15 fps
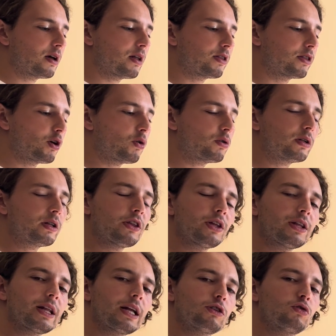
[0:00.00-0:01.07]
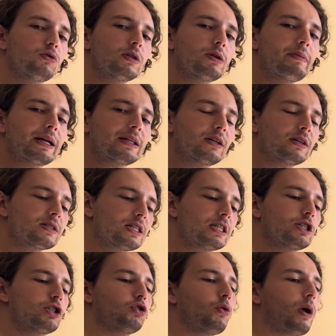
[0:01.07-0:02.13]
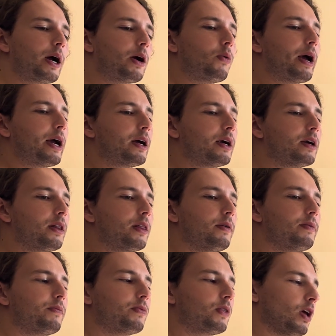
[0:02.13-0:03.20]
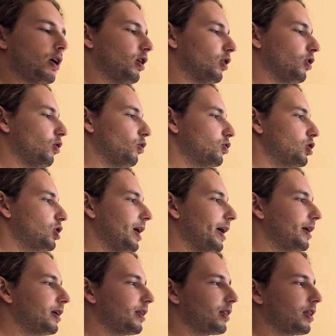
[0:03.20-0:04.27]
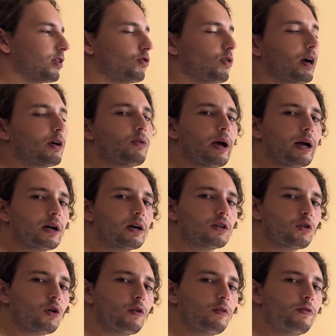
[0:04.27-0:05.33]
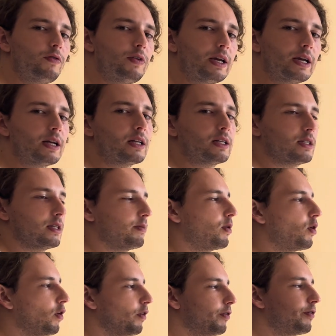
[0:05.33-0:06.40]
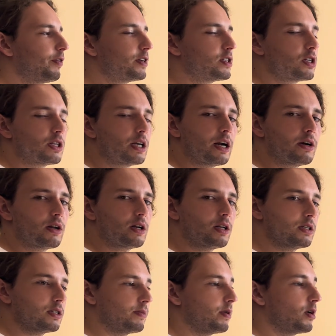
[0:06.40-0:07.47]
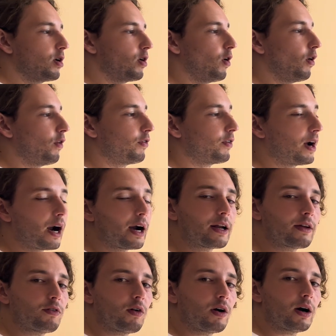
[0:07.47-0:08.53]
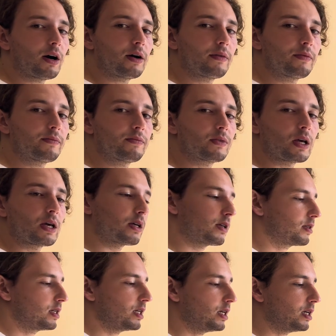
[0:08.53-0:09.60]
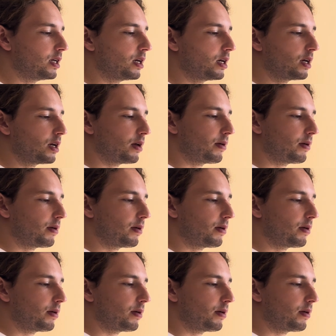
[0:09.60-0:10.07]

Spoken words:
the only thing that truly matters is track record. Go check the track record of veganism, of vegetarianism, of carnivore. See